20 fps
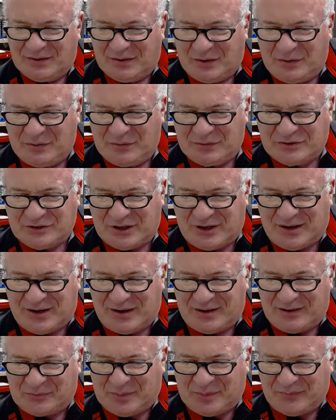Oh,
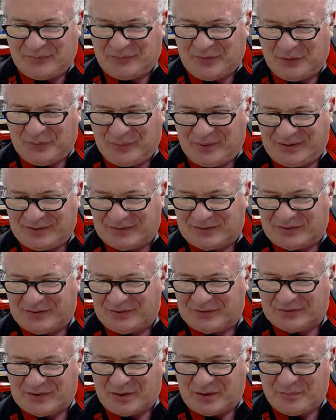John, it's been a few weeks
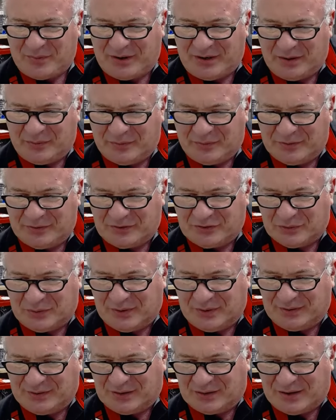since I've been able to
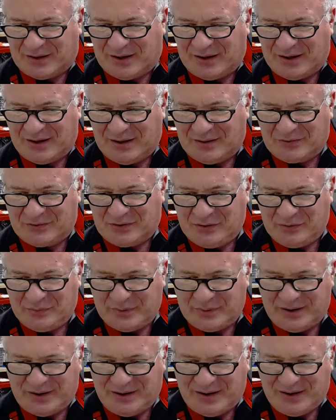join the live
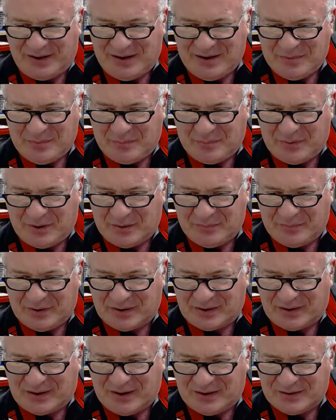Q&A, but
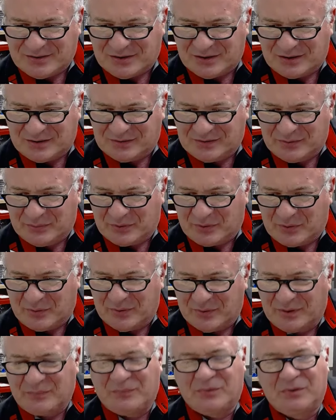been catching the recording.